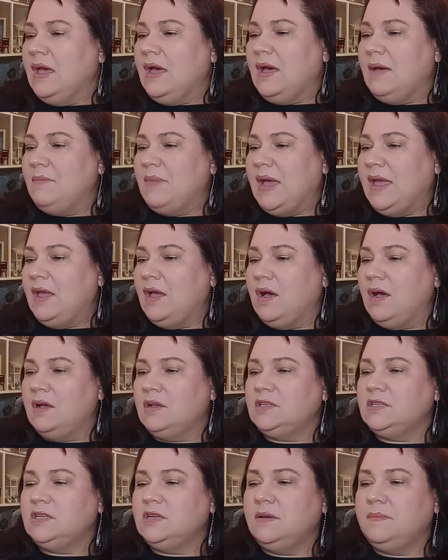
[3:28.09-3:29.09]
um, I
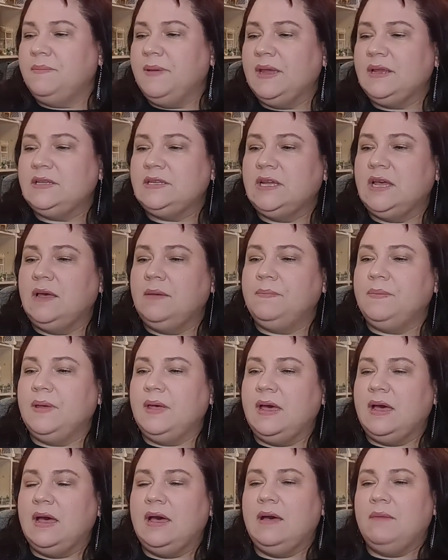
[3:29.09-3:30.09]
also picked up
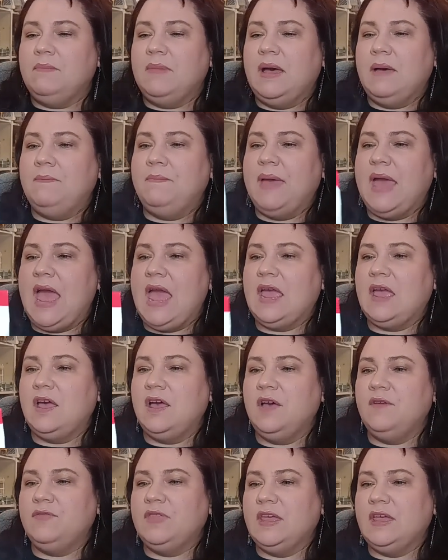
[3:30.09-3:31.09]
um, a bag
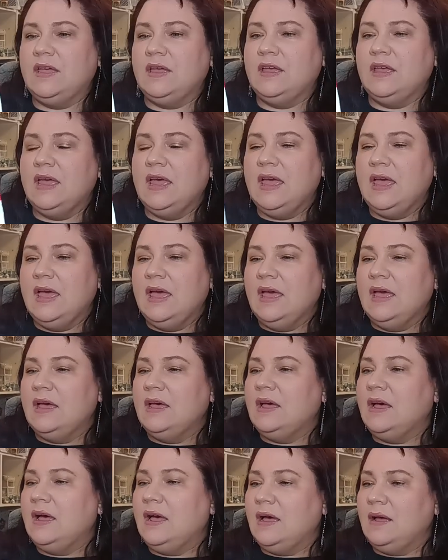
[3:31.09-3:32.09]
of the
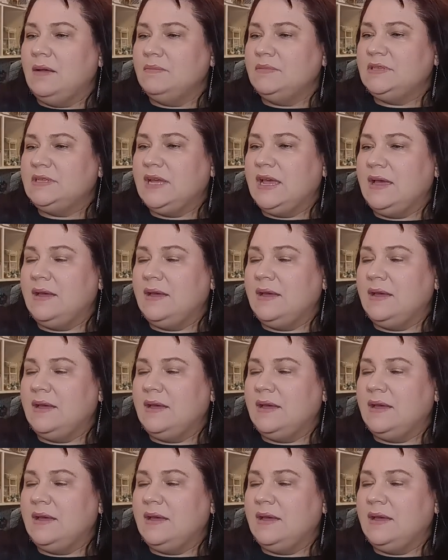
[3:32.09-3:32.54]
um,